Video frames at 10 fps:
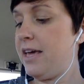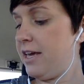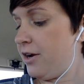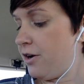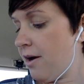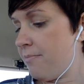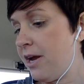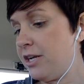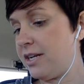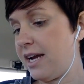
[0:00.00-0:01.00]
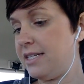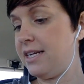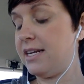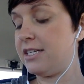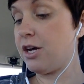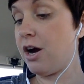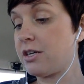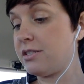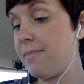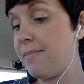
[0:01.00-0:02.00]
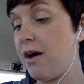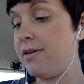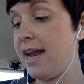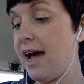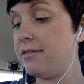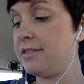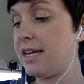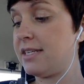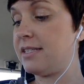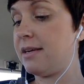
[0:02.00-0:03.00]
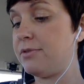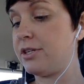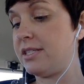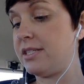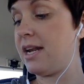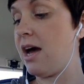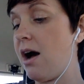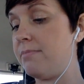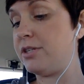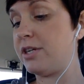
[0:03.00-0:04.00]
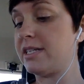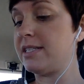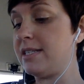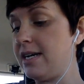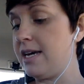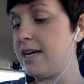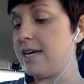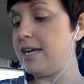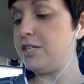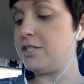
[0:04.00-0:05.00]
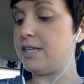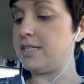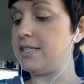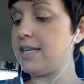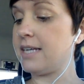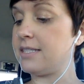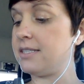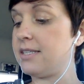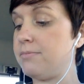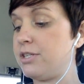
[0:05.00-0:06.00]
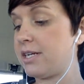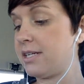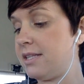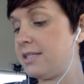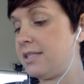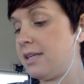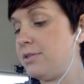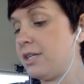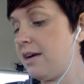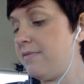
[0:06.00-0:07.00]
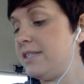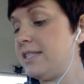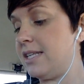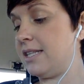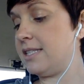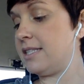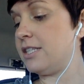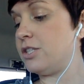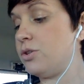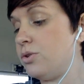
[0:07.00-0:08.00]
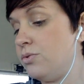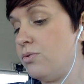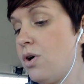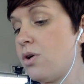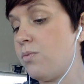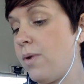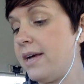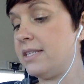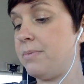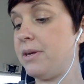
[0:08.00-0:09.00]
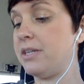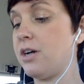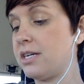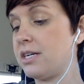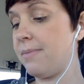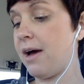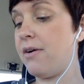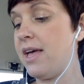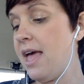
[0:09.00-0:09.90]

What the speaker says: Here on page 19, it talks about nouns as subjects and objects. Each sentence has a subject. The subject of the sentence is who or what is being talked about,